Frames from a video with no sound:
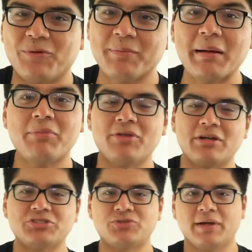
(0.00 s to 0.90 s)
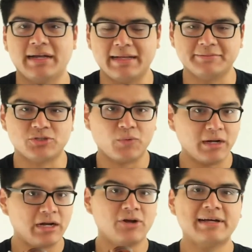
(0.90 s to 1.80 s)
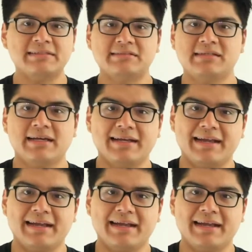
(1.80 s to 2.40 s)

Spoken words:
remember their string names. So we're going to go ahead and sing it